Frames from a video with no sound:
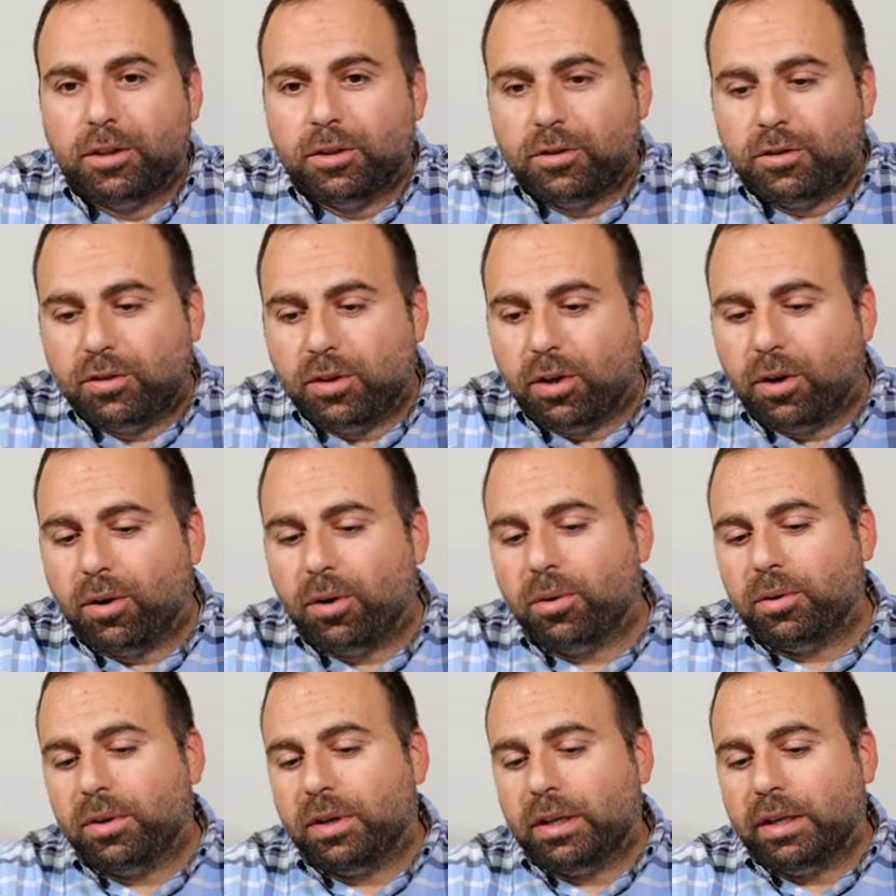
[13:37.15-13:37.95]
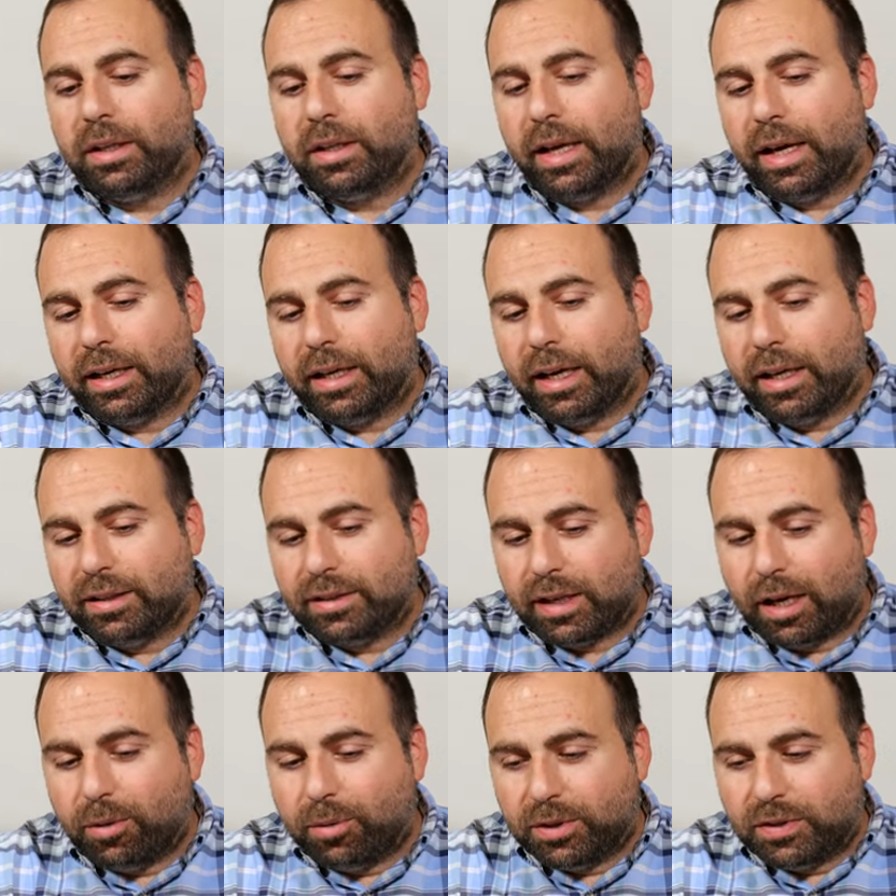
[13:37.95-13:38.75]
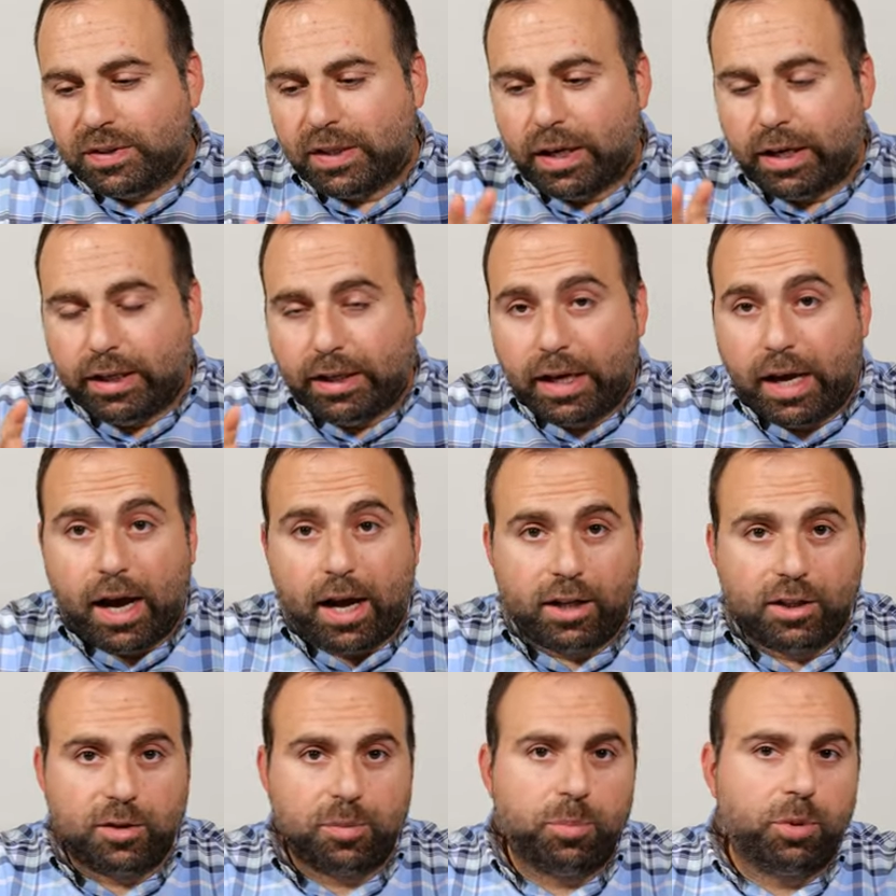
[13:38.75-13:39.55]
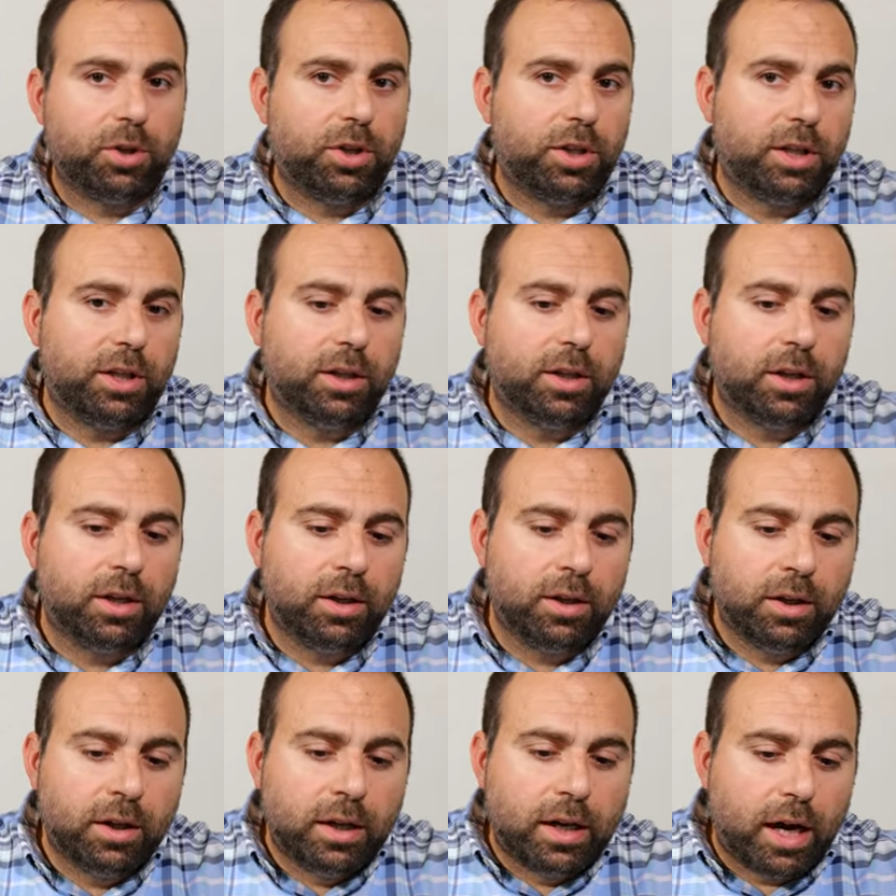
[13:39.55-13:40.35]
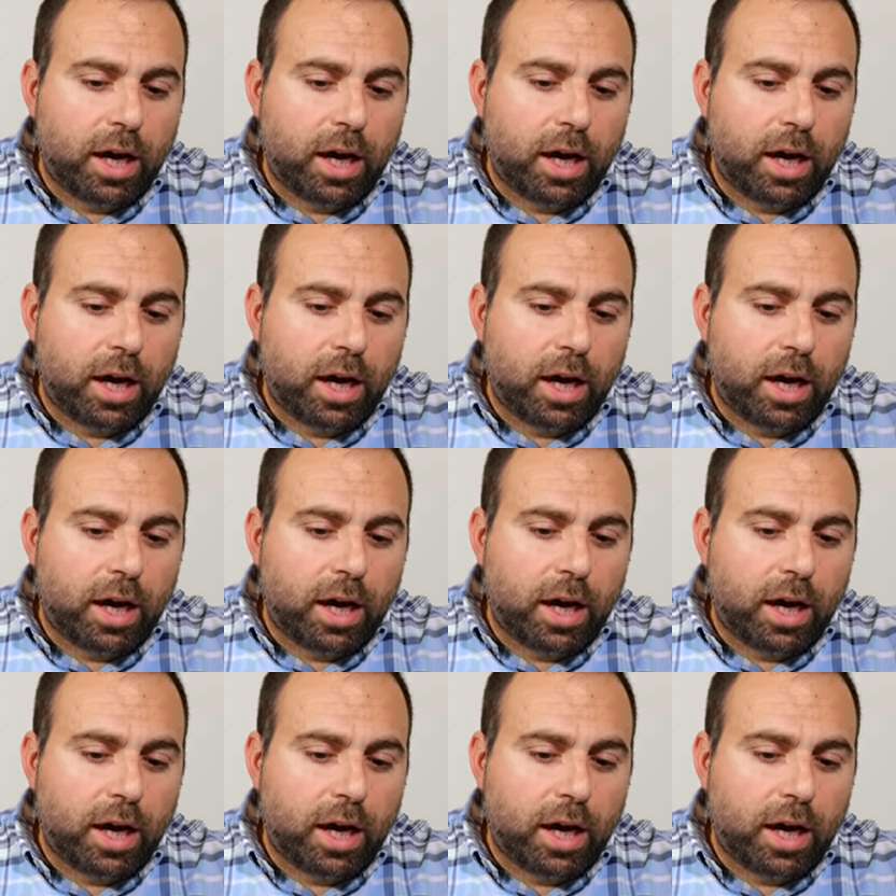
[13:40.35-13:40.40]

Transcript: So in that case, I would say, yeah, it's pretty good.